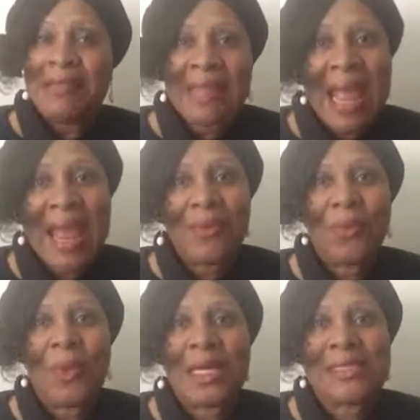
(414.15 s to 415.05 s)
That
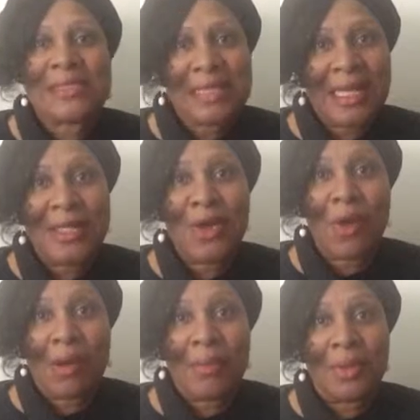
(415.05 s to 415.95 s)
was the
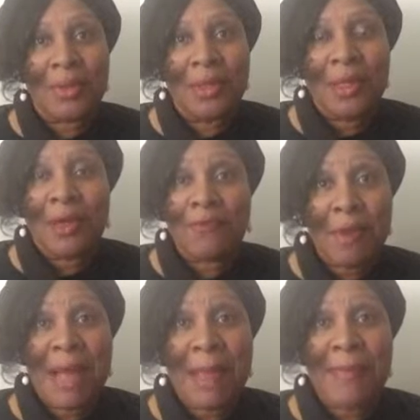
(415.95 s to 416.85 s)
normal
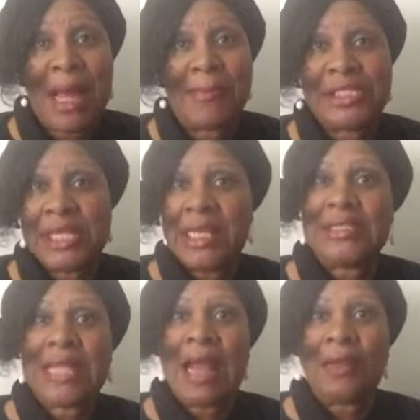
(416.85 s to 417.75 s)
for my mama. She
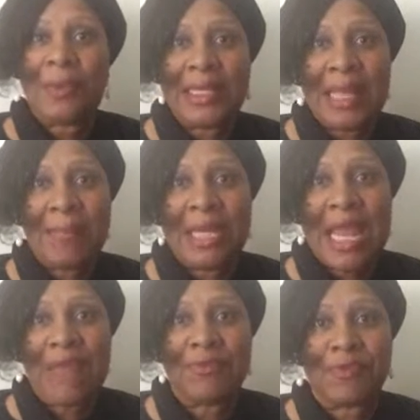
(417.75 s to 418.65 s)
could tolerate that
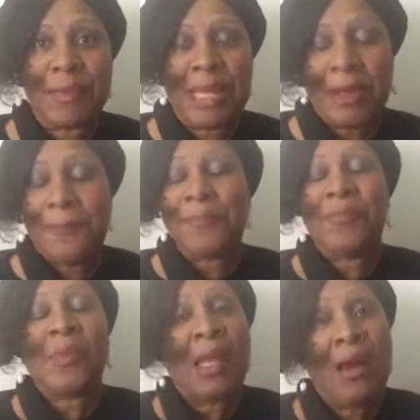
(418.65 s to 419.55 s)
behavior from him.
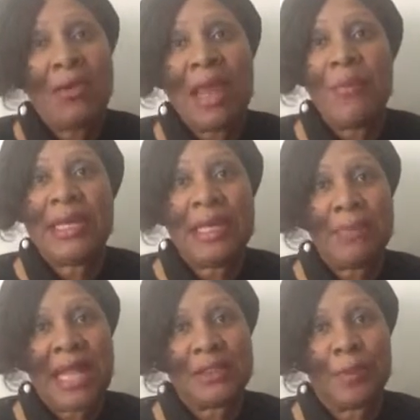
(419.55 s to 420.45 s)
Okay, we're getting back